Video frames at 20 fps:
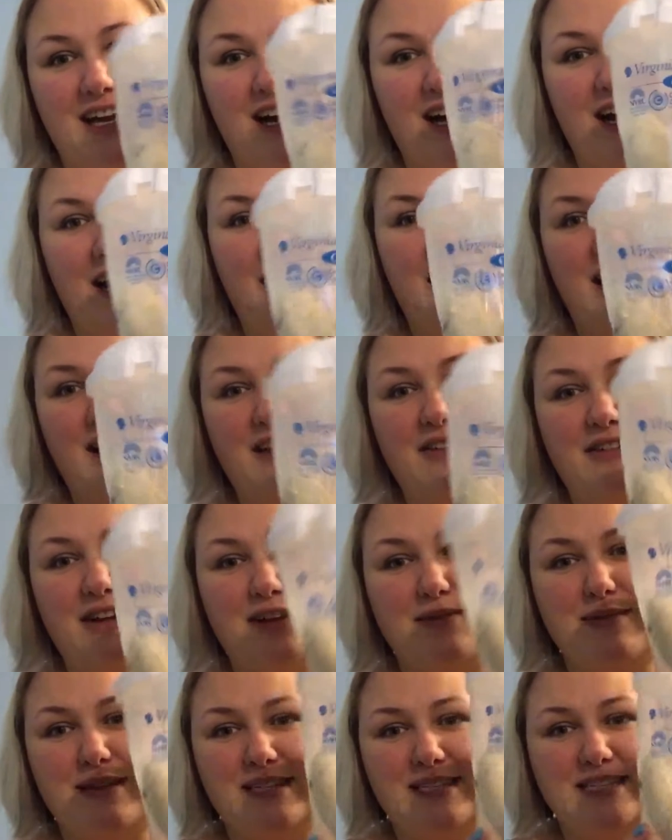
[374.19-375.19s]
I highly
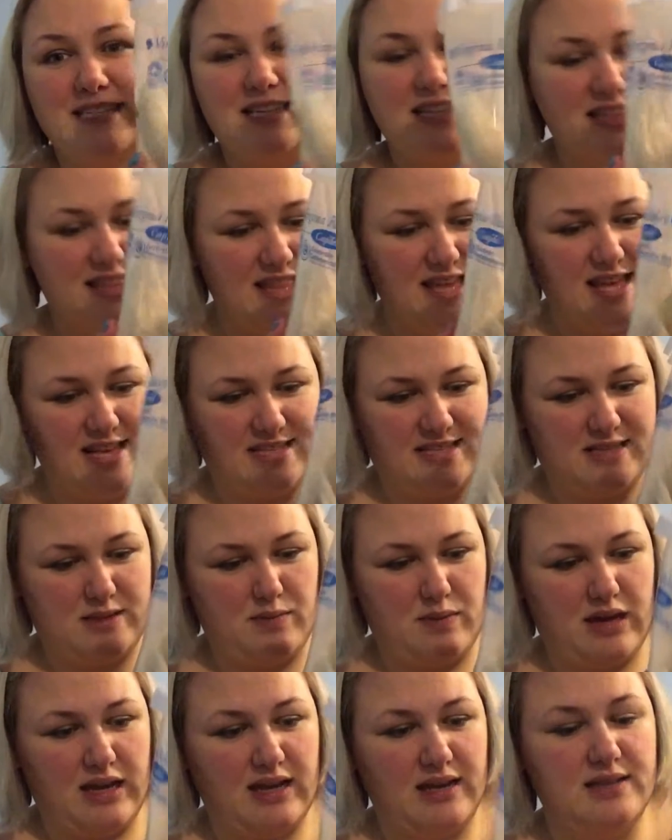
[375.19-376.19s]
recommend this
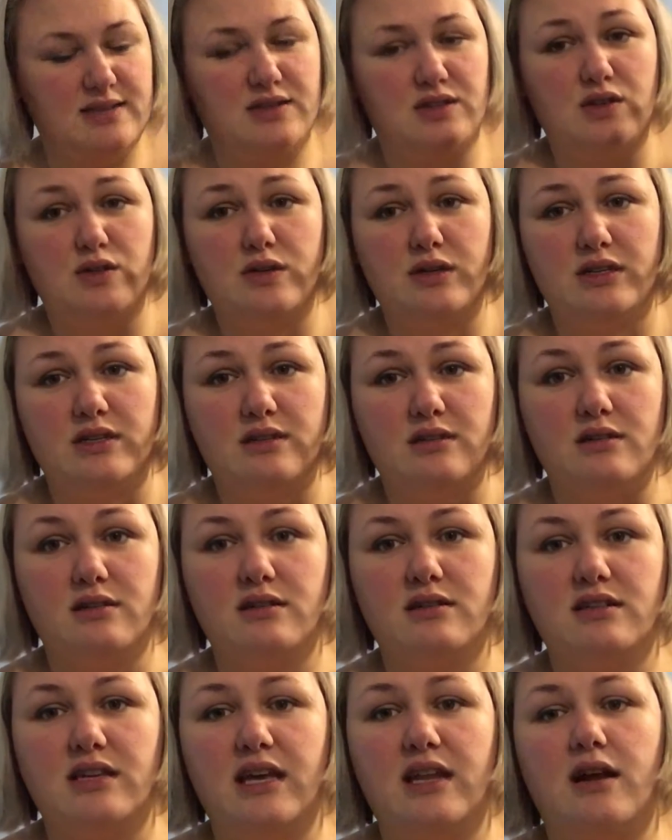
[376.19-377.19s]
because you
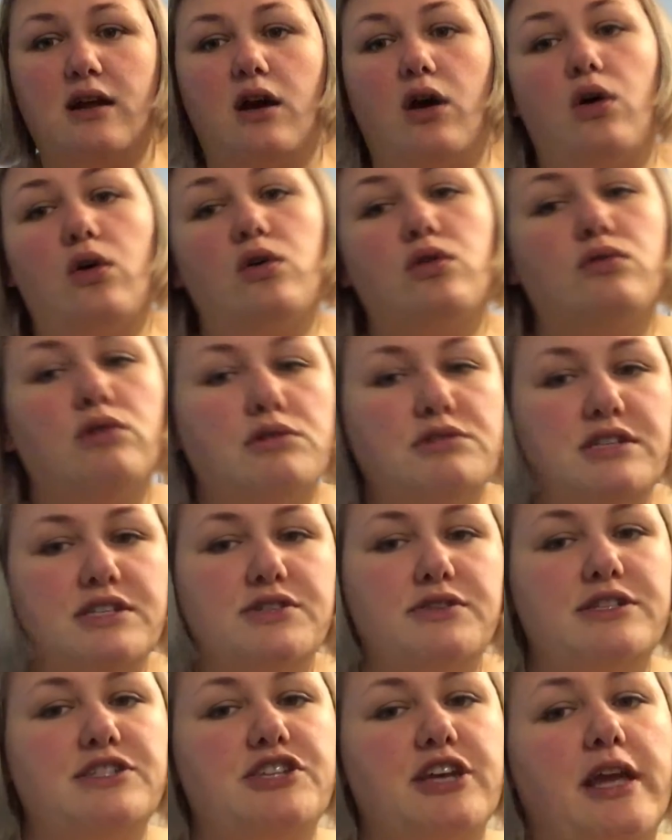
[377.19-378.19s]
can get a whole
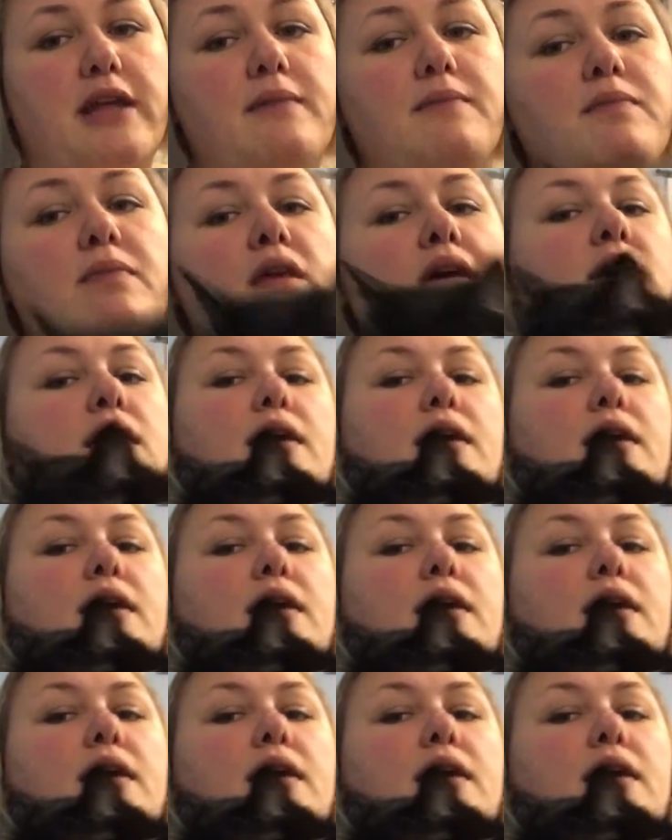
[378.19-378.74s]
rotisserie chicken.